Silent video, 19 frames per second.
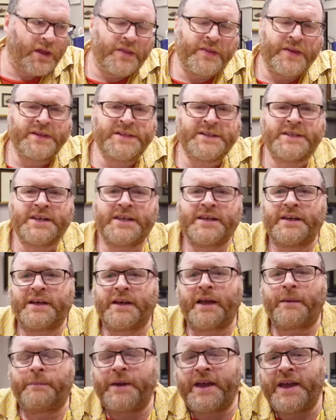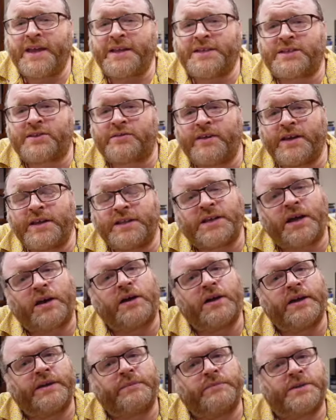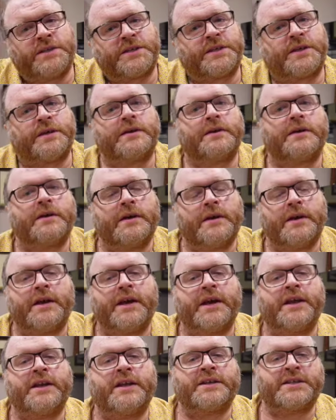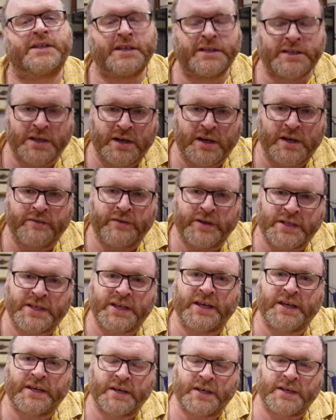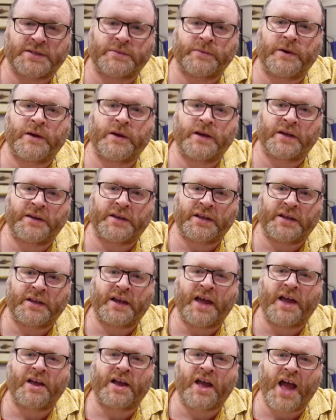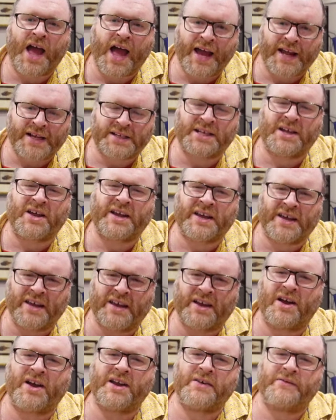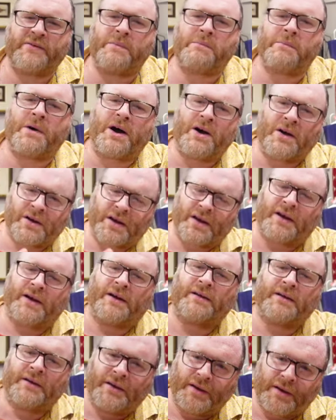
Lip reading: This appears 3 times in its entirety in this work, and it acts like a kind of a marker,